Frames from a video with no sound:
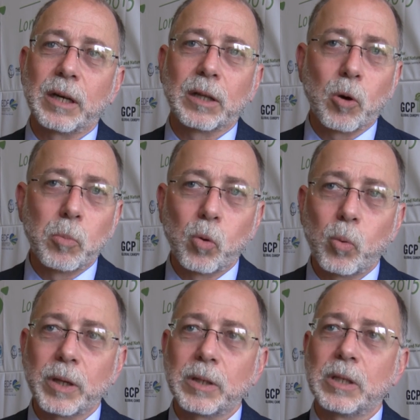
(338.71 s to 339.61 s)
a Global
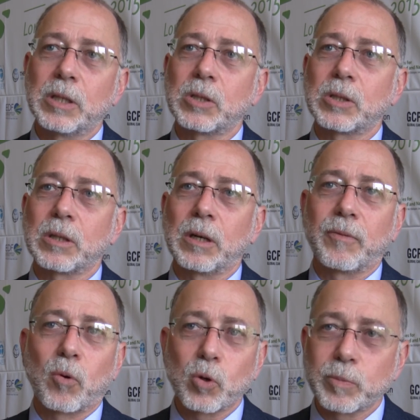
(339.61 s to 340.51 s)
Witness,
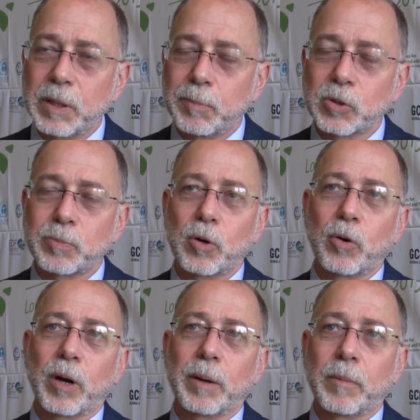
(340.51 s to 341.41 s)
Forest People's
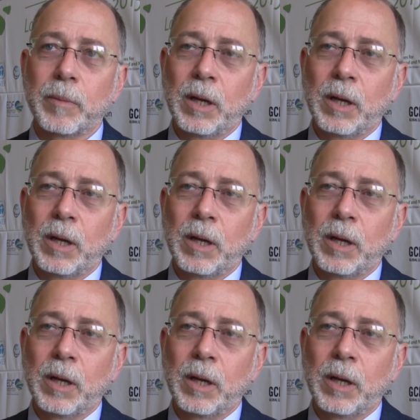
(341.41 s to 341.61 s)
Program,